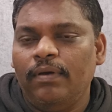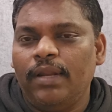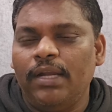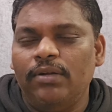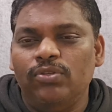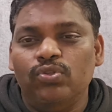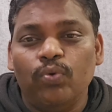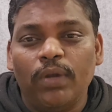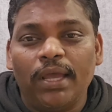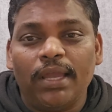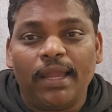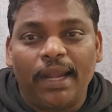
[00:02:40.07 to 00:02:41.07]
right?
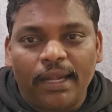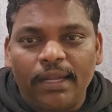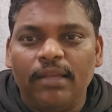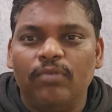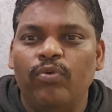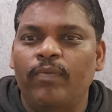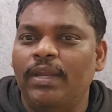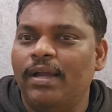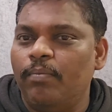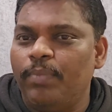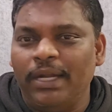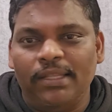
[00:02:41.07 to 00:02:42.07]
July ending, we will
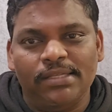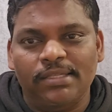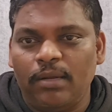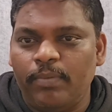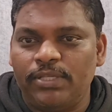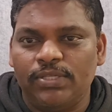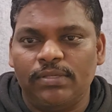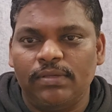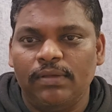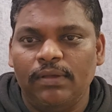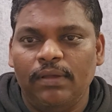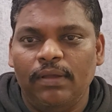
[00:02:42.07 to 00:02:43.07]
complete the syllabus.
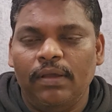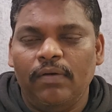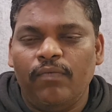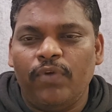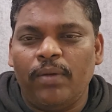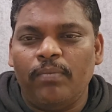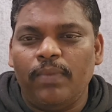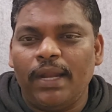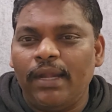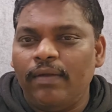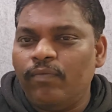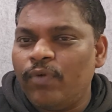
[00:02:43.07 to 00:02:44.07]
From
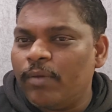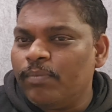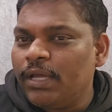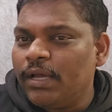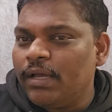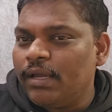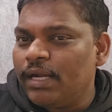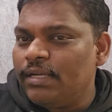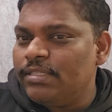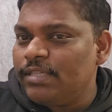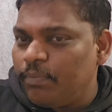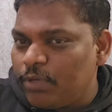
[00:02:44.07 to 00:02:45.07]

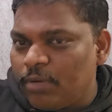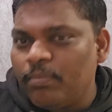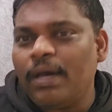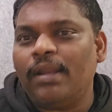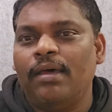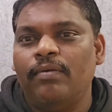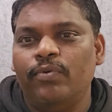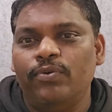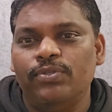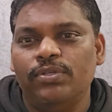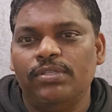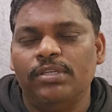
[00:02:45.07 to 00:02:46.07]
September
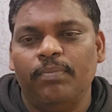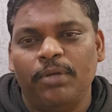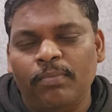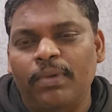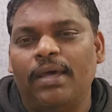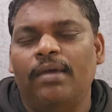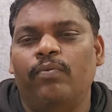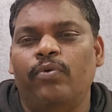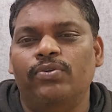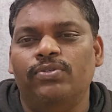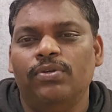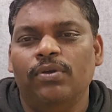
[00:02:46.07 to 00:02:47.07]

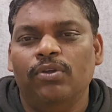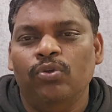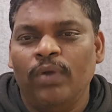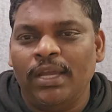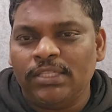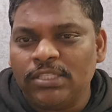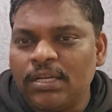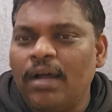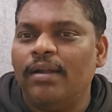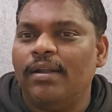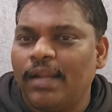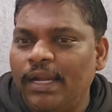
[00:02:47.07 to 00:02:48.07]
onwards, you can
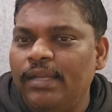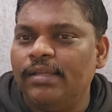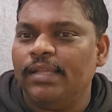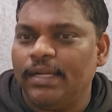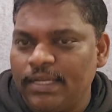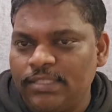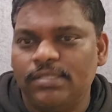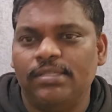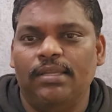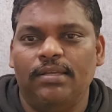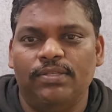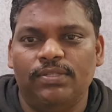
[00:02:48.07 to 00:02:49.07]
start writing the test
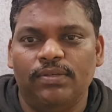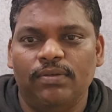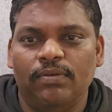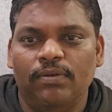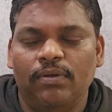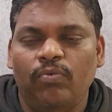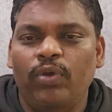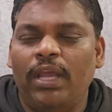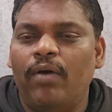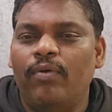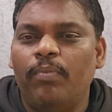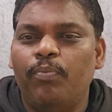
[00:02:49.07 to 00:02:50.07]
series. We
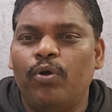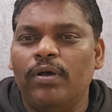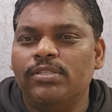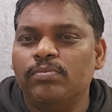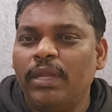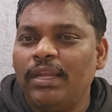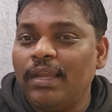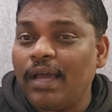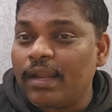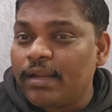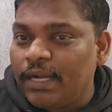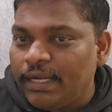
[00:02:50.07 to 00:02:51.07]
have approximately
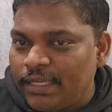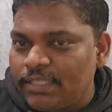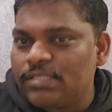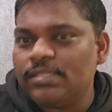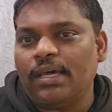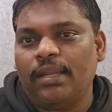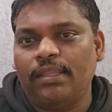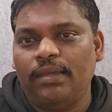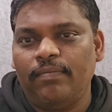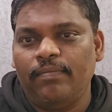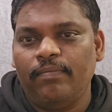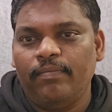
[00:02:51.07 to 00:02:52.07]
100 tests are there.